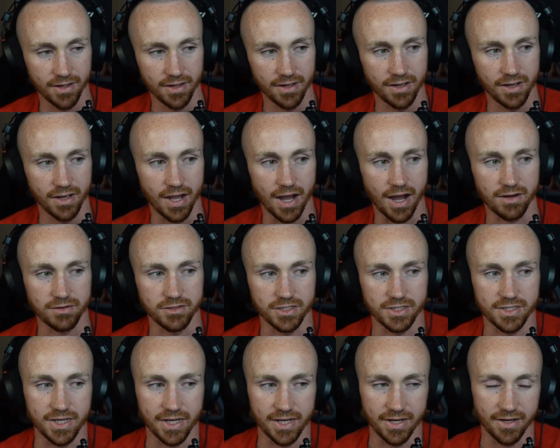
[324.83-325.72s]
I'll just
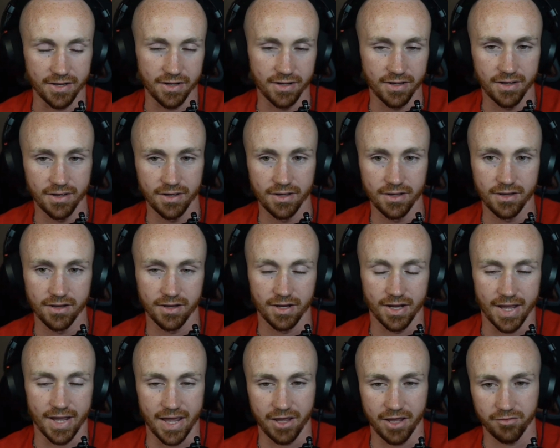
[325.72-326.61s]
take a
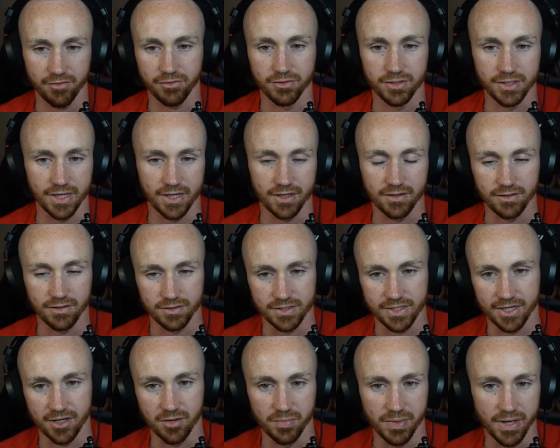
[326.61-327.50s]
handful out or take
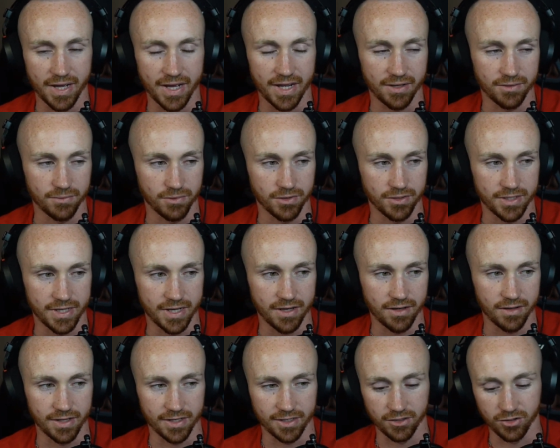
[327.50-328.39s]
a bag worth out,
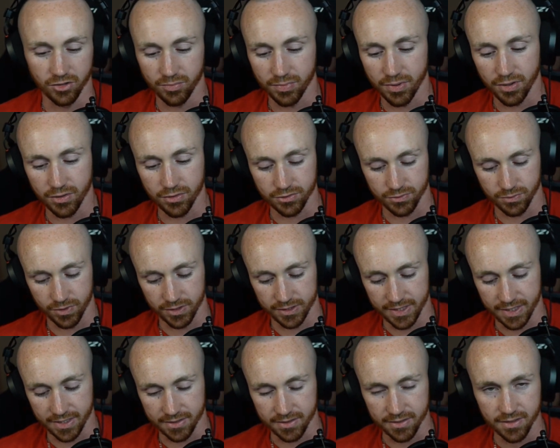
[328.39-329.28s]
like a little bowl's worth
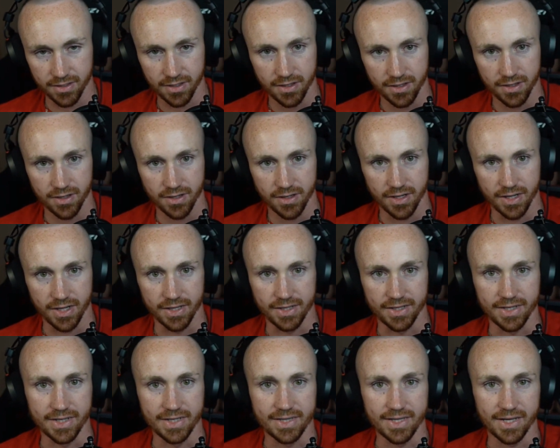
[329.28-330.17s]
out, and then
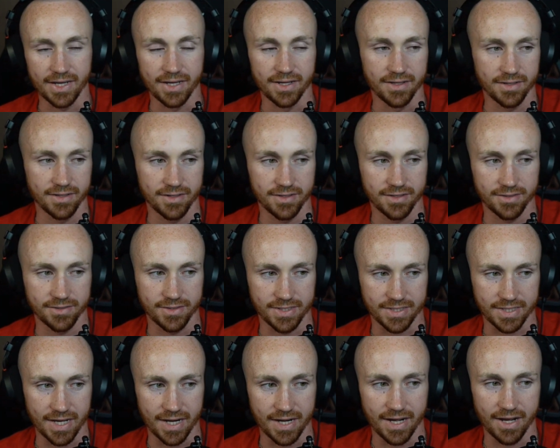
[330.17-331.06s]
eat that. That's
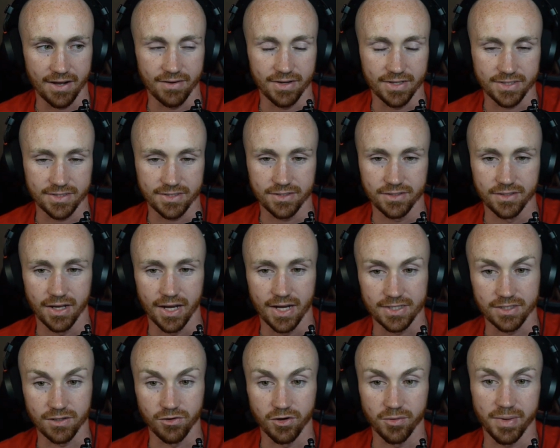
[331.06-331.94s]
kind of how I
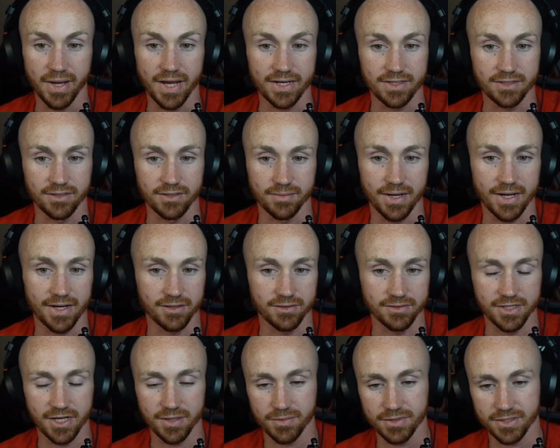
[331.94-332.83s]
tone it back. So I'm not going to
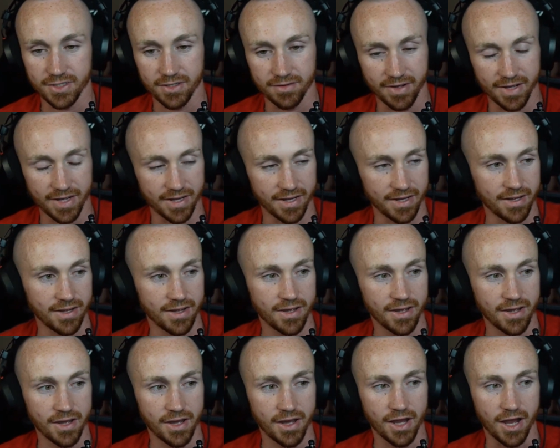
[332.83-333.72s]
tell myself, hey,
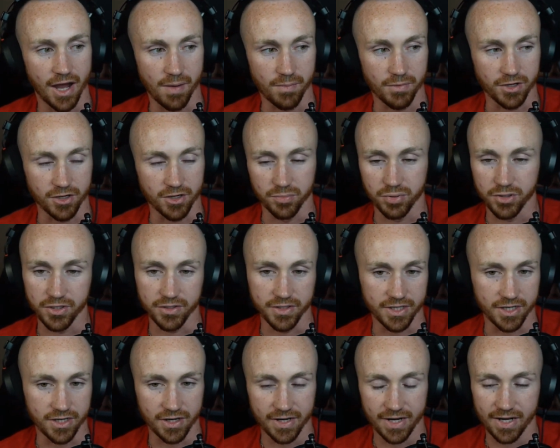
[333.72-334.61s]
I'm going to completely
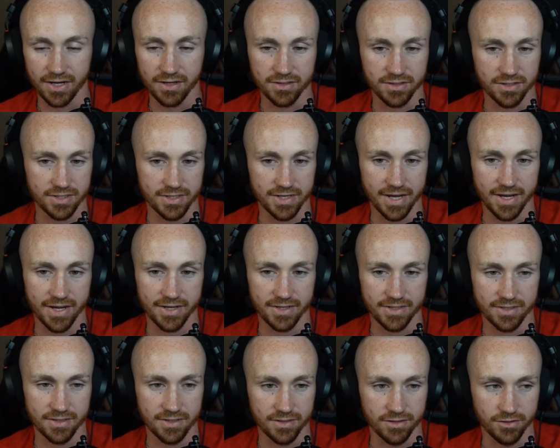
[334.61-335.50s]
cut out
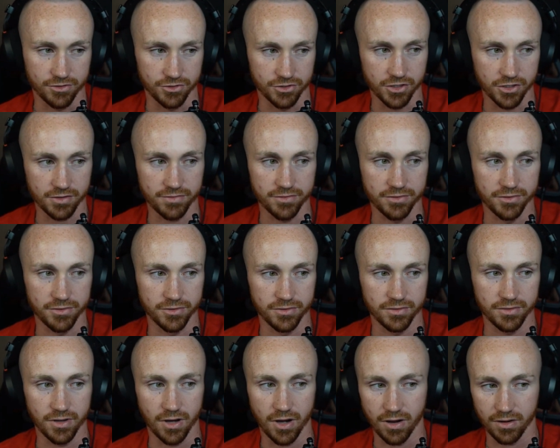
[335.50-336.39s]
snacks or junk food
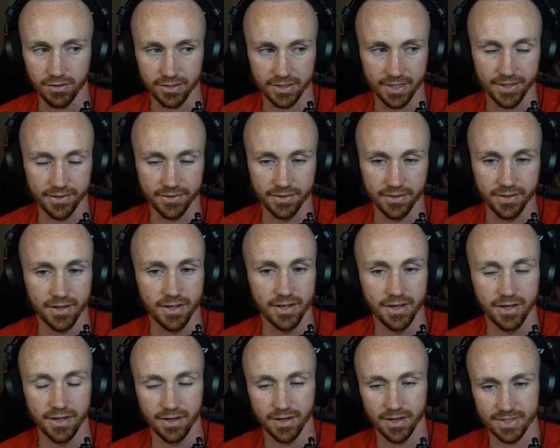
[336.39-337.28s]
altogether,
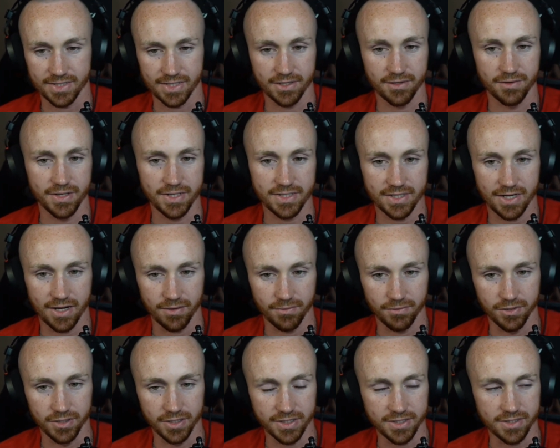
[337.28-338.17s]
because I know that's not
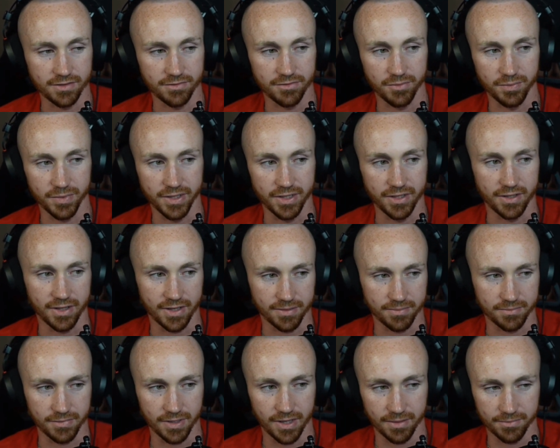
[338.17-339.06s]
realistic for me. Like
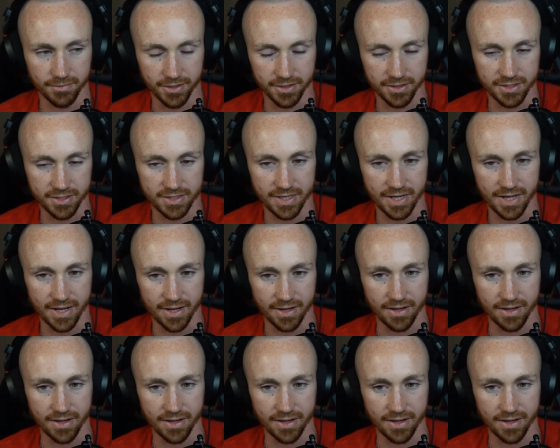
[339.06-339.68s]
I'm going to snack.